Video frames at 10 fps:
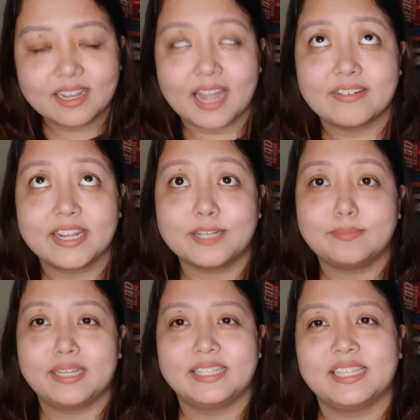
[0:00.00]
I
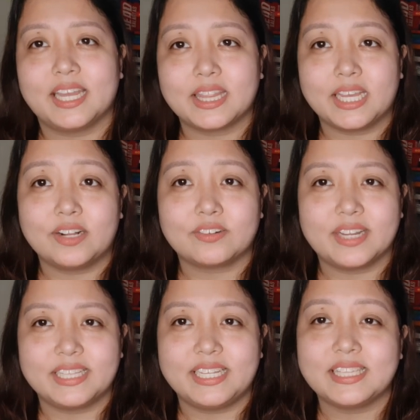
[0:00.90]
recommended, I think,
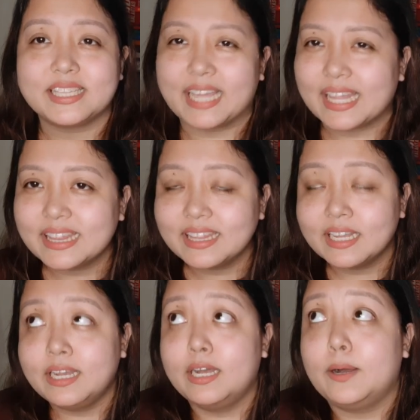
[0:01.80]
already 10
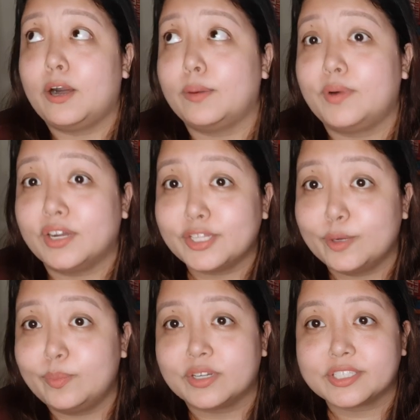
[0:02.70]

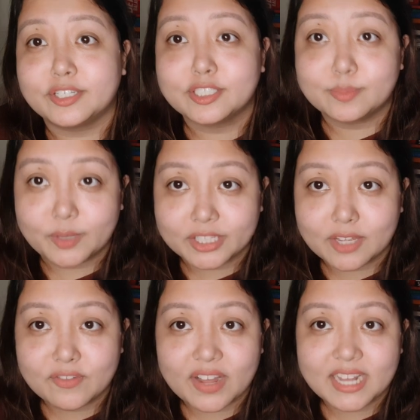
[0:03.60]
audiobooks on
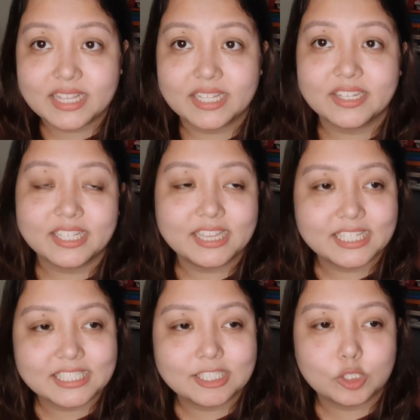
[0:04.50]
Spotify that you could
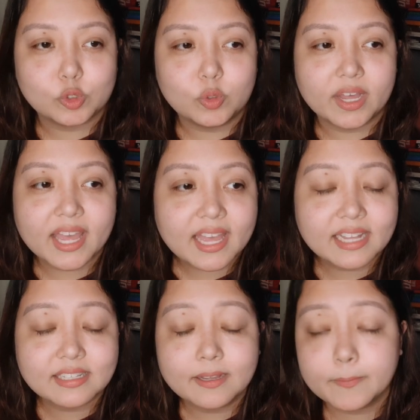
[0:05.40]
listen to.
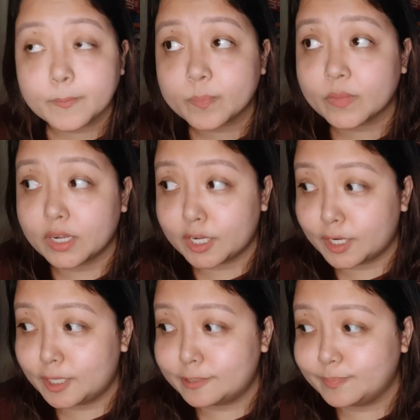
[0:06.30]
And
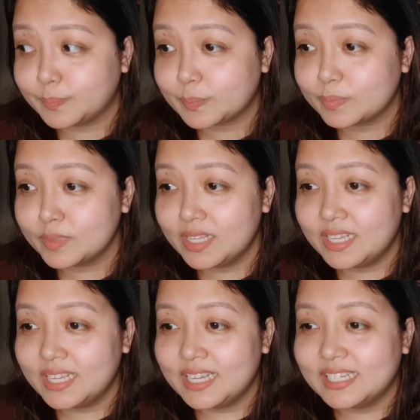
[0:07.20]

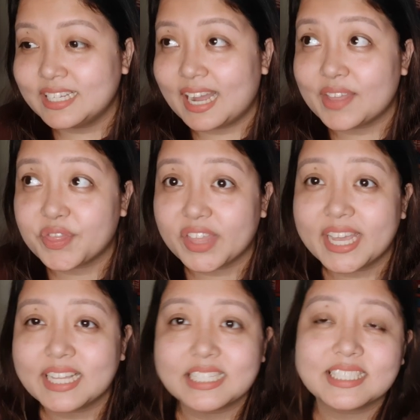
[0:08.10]
I
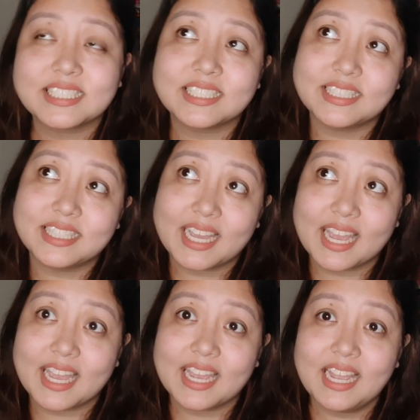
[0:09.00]
think
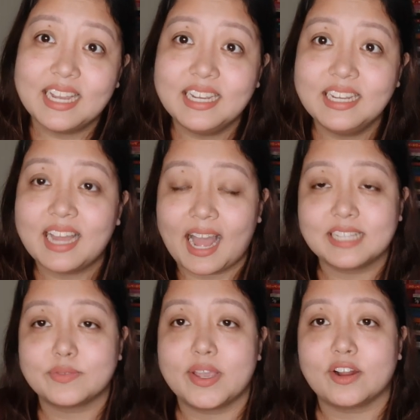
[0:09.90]
today,
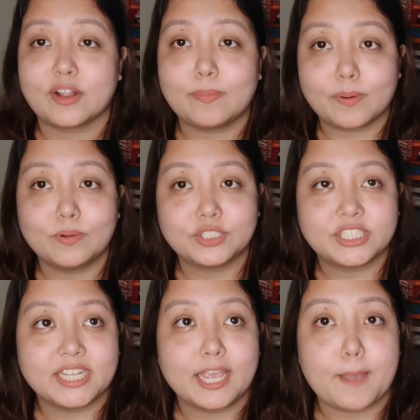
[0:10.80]
as we are
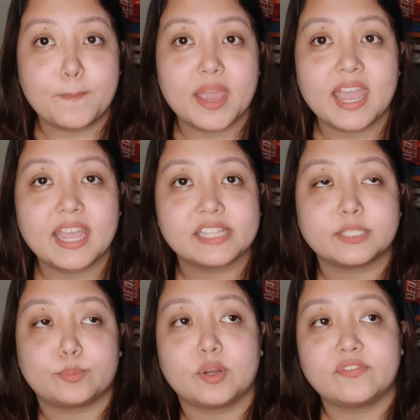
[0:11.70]
approaching May, it's
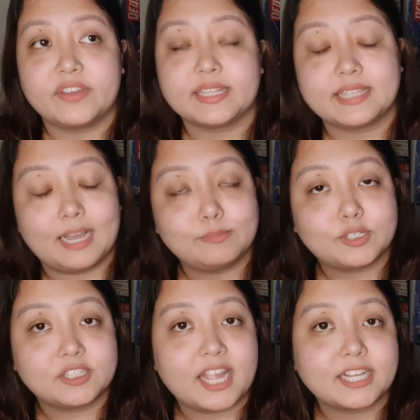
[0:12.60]
a perfect time
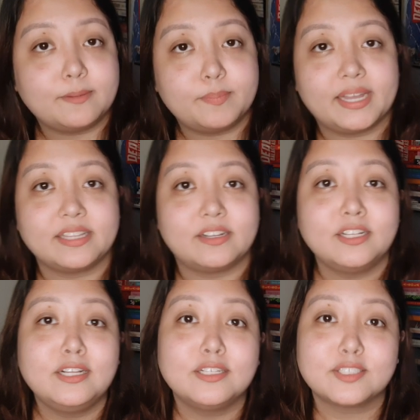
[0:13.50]
to recommend
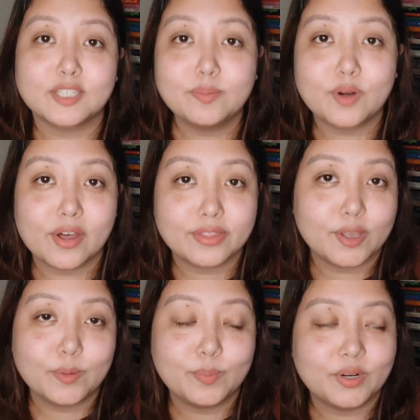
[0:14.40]
some
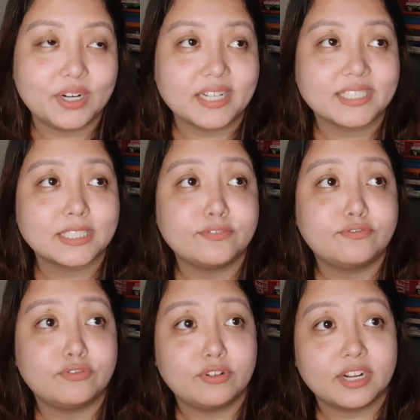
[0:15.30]
audiobooks
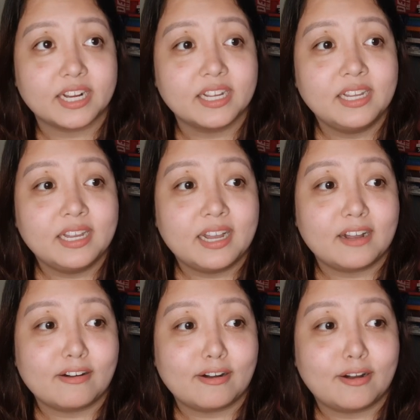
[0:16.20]
for
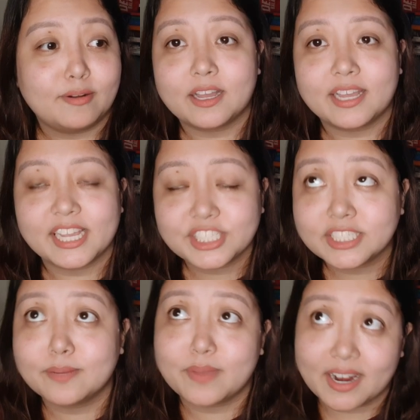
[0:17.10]

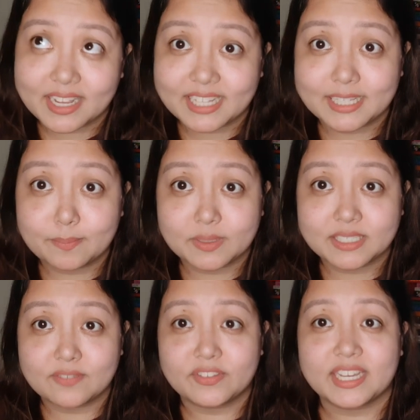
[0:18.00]
Asian American and
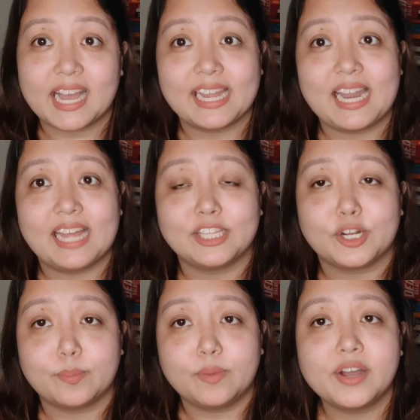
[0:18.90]
Pacific
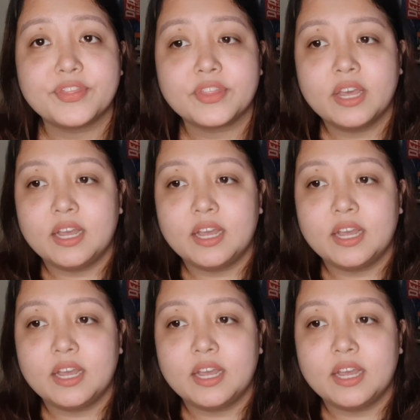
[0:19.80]
Islander Month.